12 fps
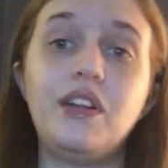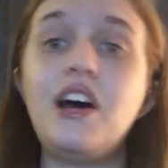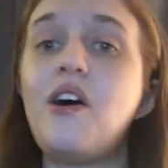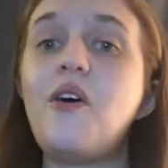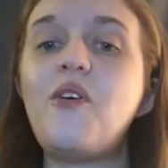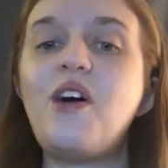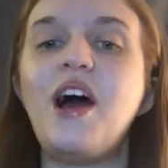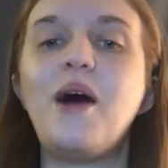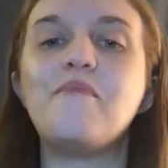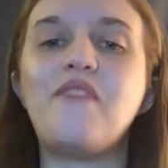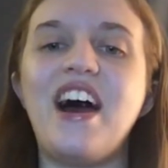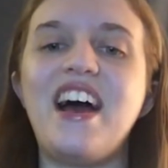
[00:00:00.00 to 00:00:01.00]
know,
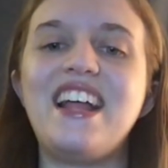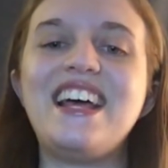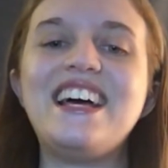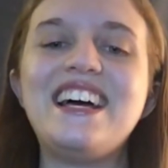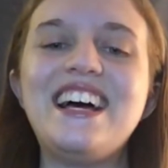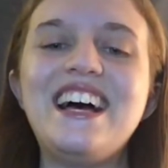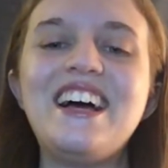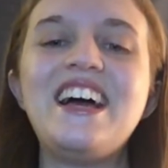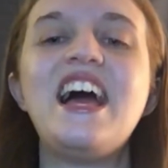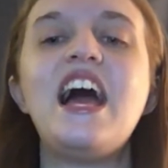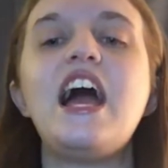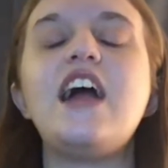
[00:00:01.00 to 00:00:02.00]
but
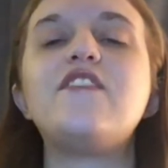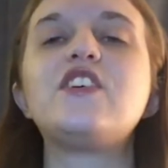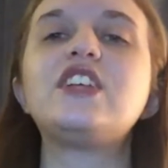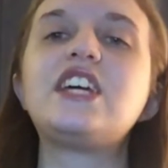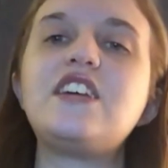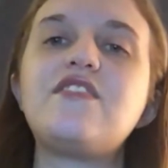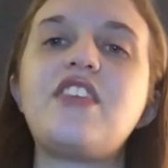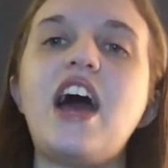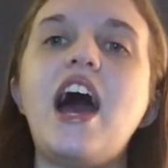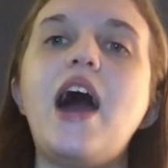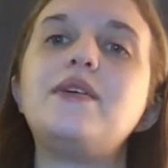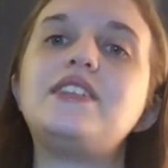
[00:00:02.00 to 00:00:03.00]
if you're looking for
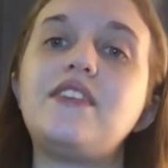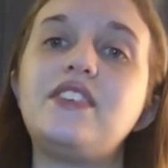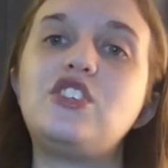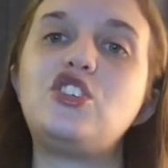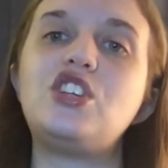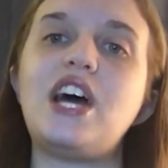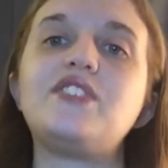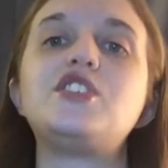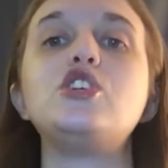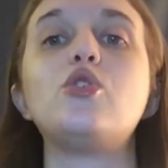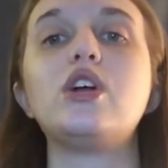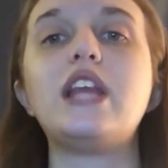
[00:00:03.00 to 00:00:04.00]
that, I would definitely
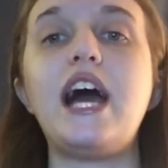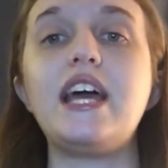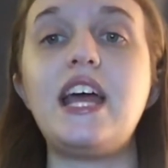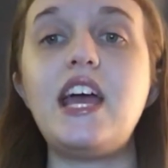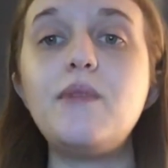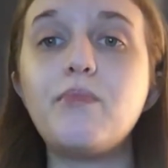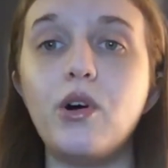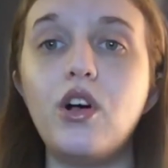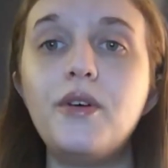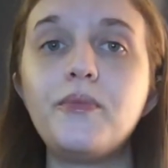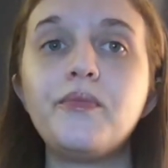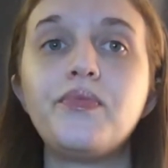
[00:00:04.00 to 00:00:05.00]
suggest Your Lie in
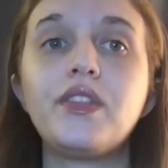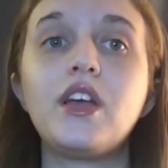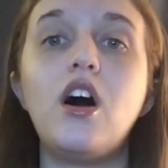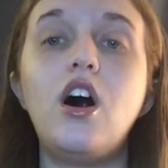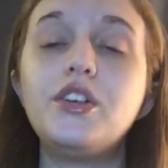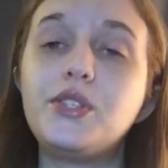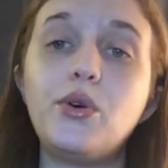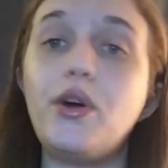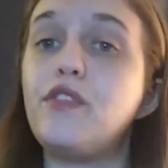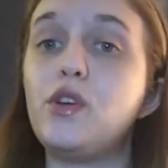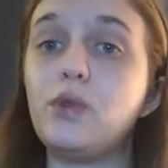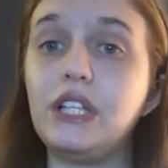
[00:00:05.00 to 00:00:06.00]
April. Also,
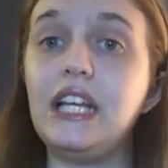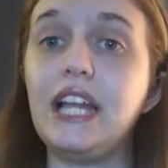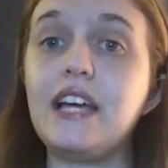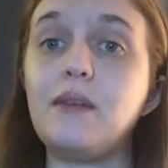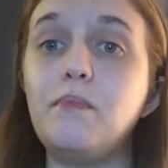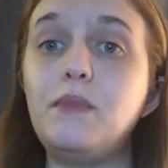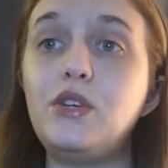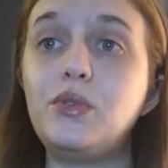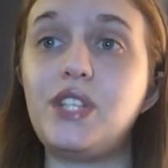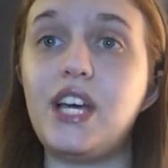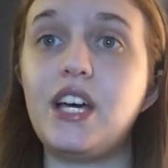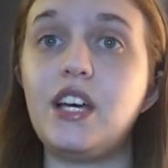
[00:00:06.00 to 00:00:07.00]
if you really like
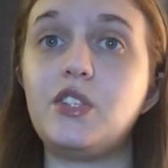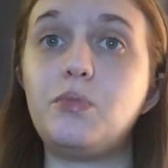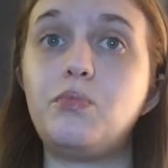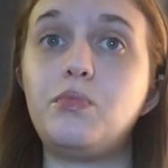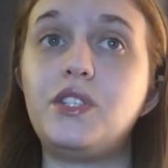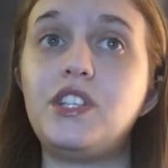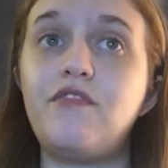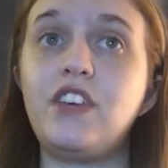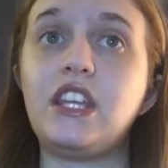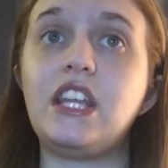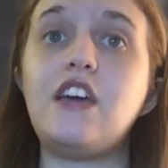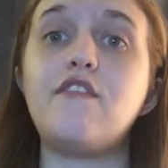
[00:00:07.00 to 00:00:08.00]
music,
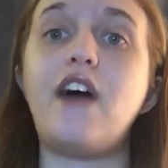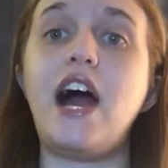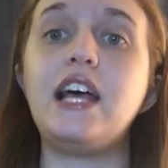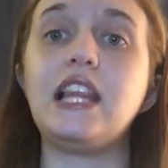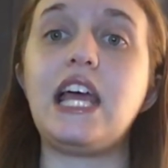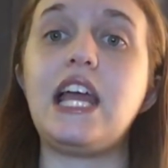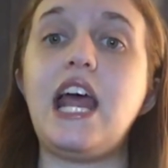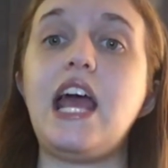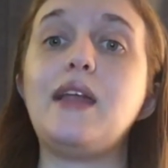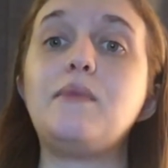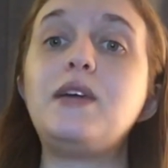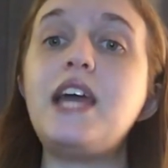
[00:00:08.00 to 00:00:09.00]
specifically violin
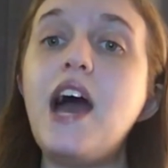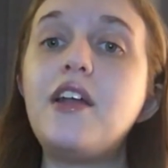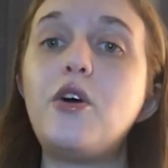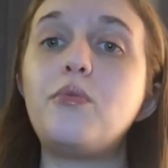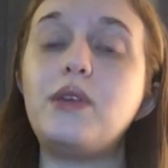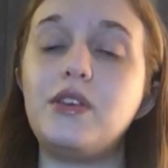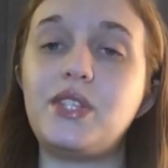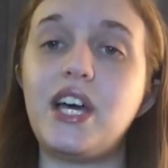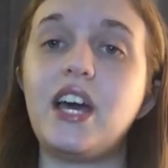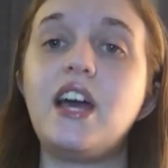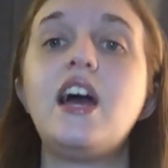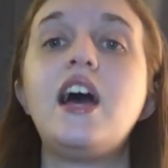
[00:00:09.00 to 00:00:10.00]
and piano music